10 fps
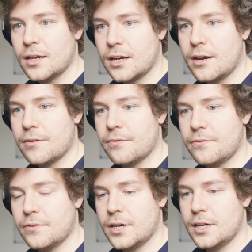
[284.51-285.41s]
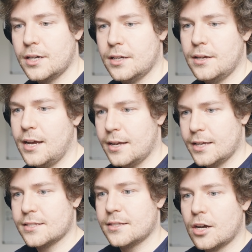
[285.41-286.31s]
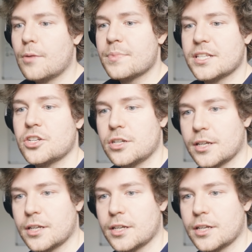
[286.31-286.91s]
kind of, I guess the composition